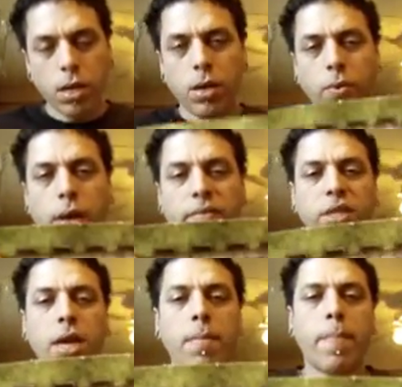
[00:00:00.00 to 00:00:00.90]
We have a
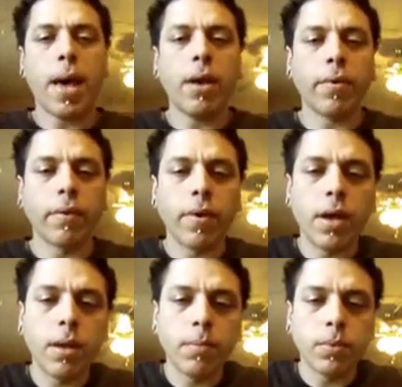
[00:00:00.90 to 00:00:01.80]
giant battering
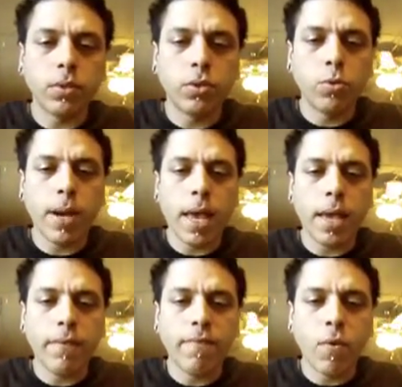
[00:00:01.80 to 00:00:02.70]
ram. It's
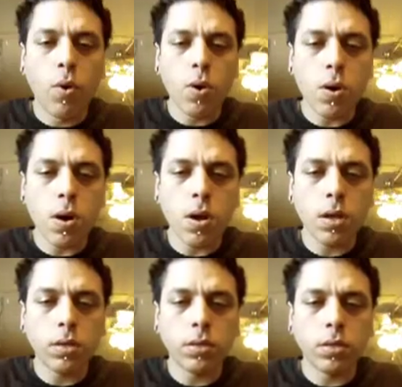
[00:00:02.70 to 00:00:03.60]
2x4,
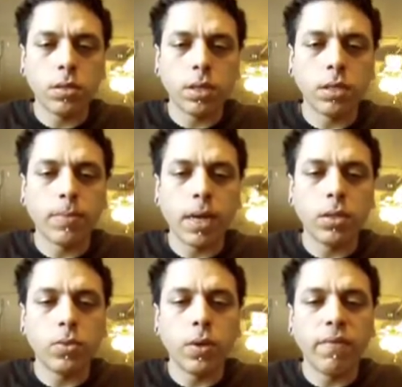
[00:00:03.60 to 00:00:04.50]
so this thing's
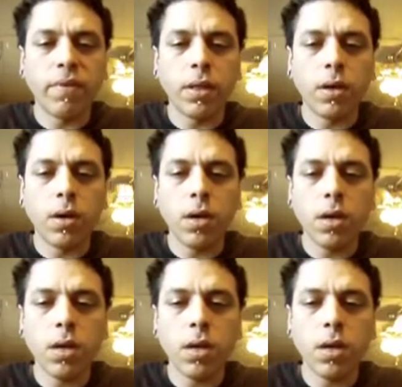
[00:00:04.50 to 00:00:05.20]
about 20 feet long.